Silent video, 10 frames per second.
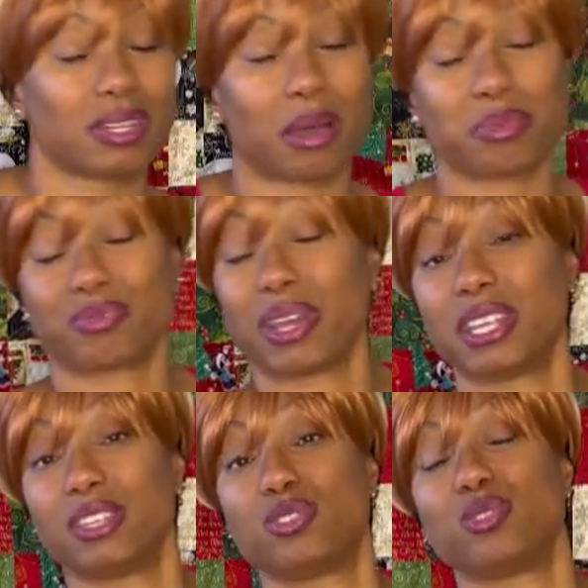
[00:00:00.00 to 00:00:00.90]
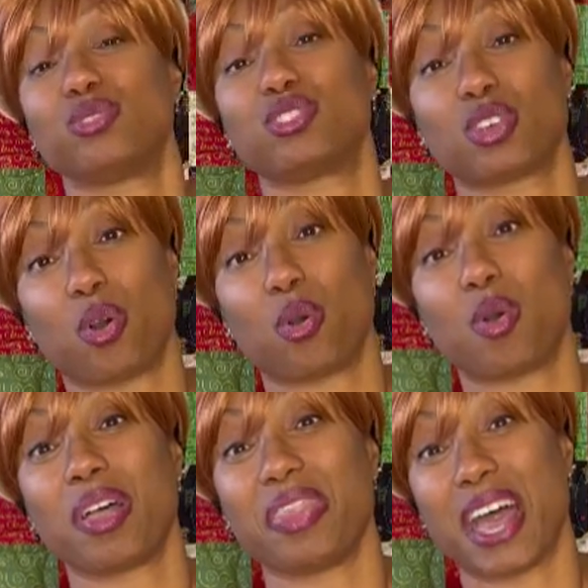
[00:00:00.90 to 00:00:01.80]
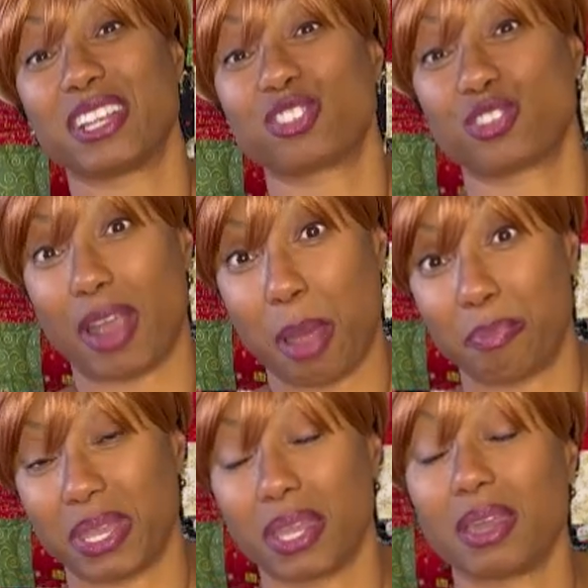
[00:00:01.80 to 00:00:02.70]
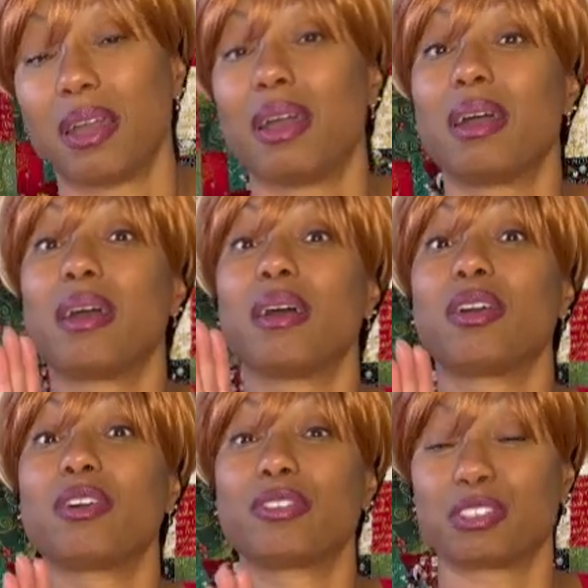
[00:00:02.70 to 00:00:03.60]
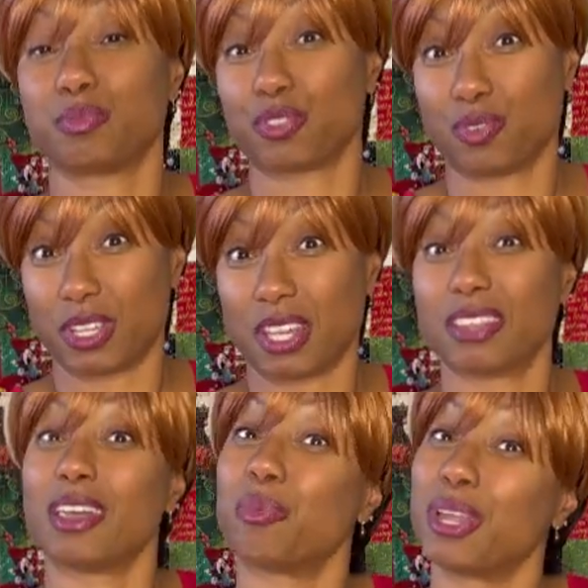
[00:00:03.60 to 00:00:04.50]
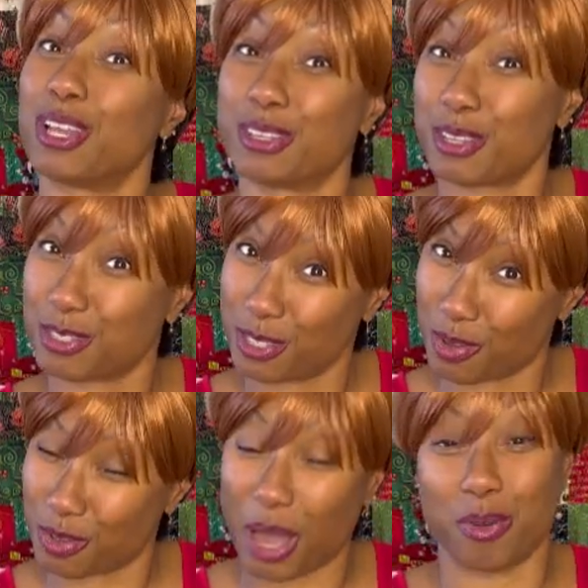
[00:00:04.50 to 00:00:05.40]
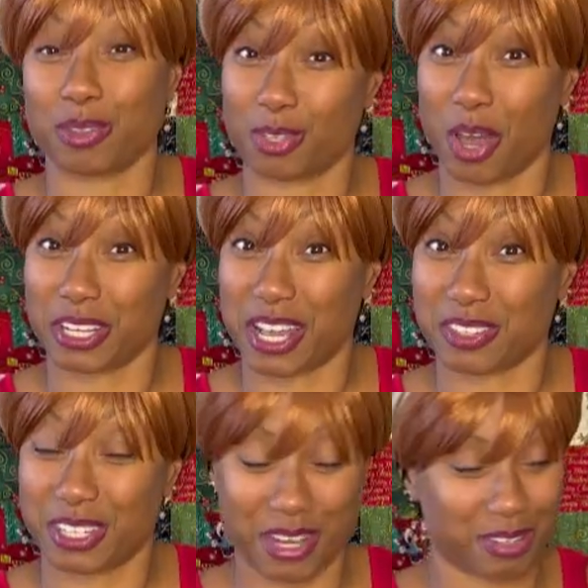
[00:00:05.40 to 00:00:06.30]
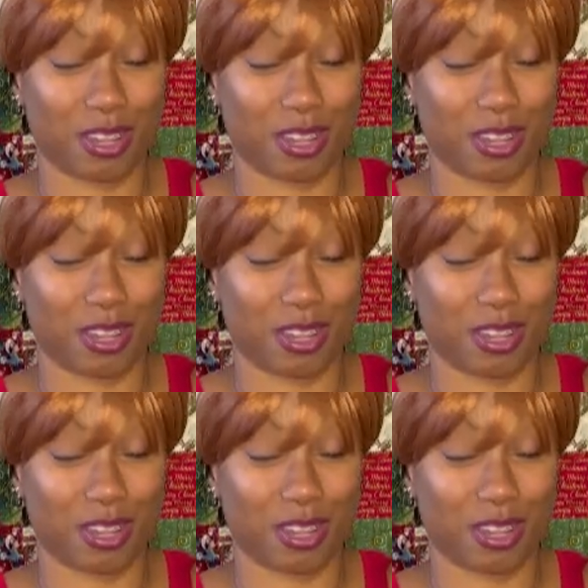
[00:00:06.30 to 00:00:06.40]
I was ready to sew that Scrappy Christmas tree that we saw downstairs.